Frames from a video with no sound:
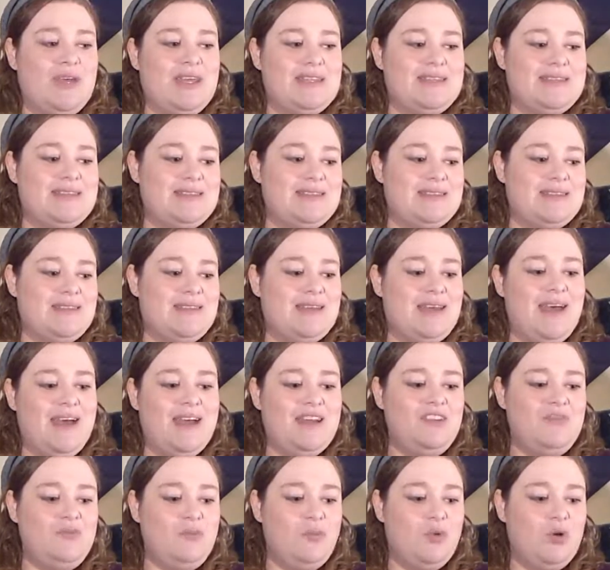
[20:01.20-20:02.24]
it's
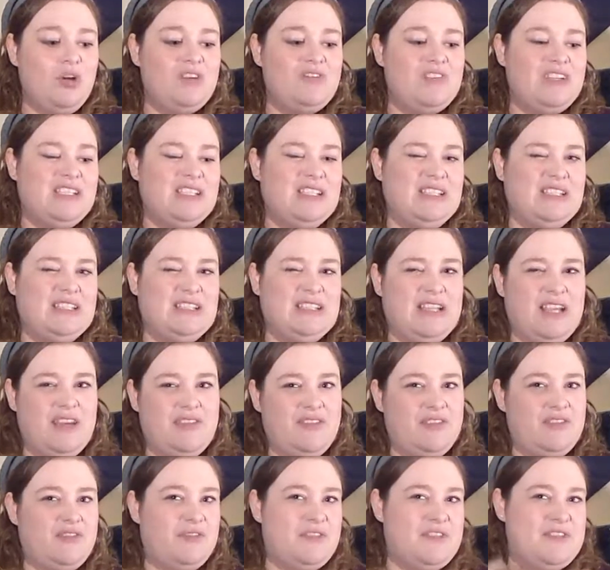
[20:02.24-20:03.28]
kind of more of a love
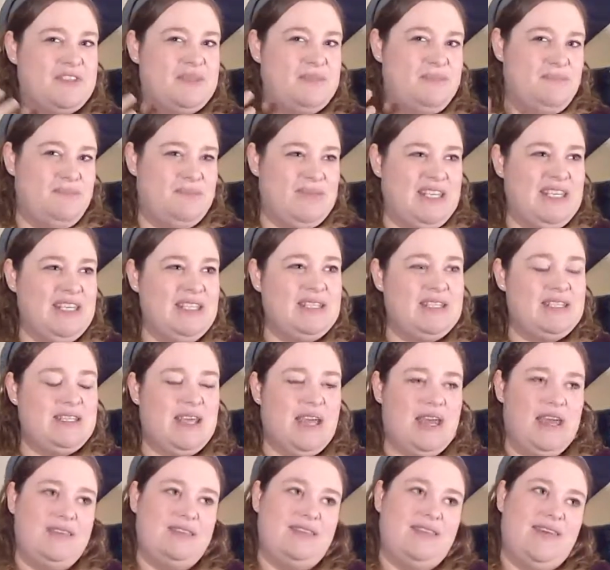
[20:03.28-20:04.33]
at first meet,
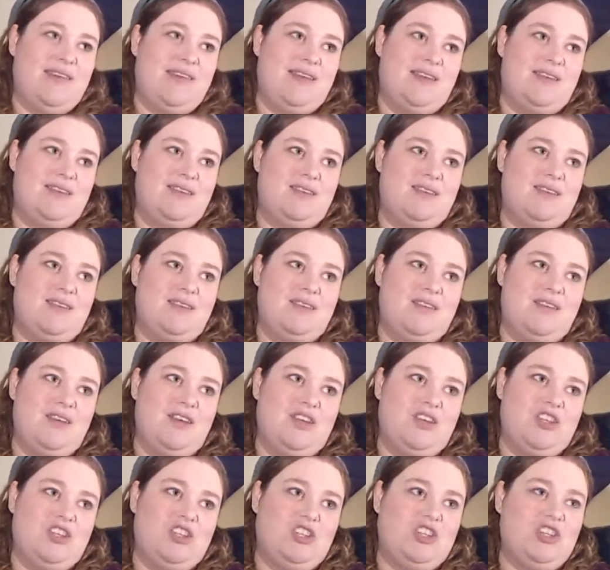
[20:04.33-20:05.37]
and then
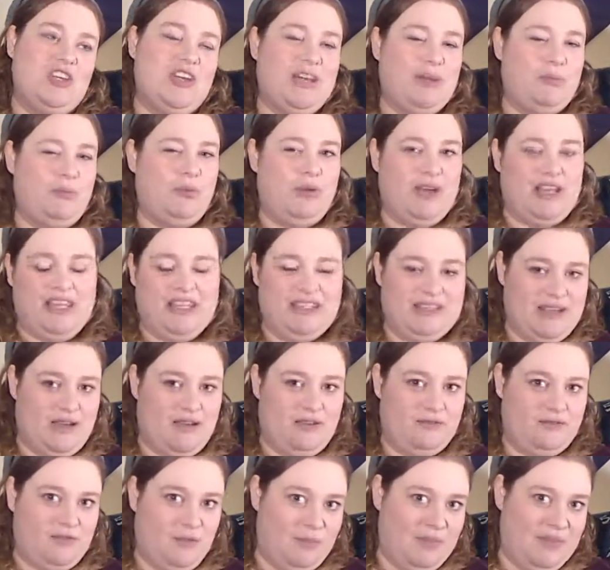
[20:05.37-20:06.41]
you gotta break it
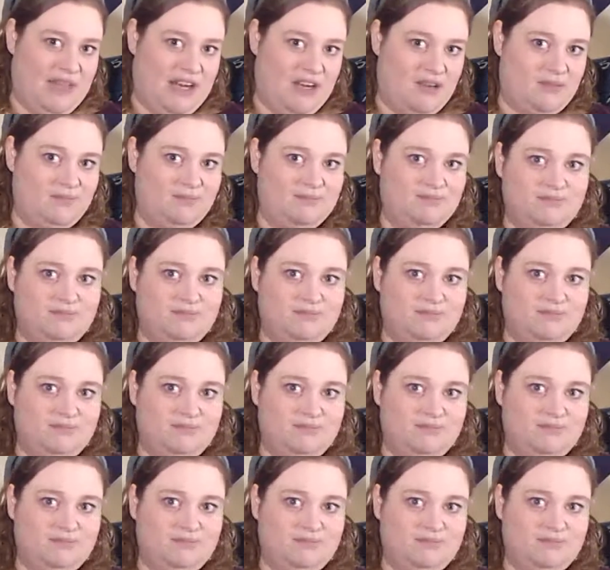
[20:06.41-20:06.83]
down from there.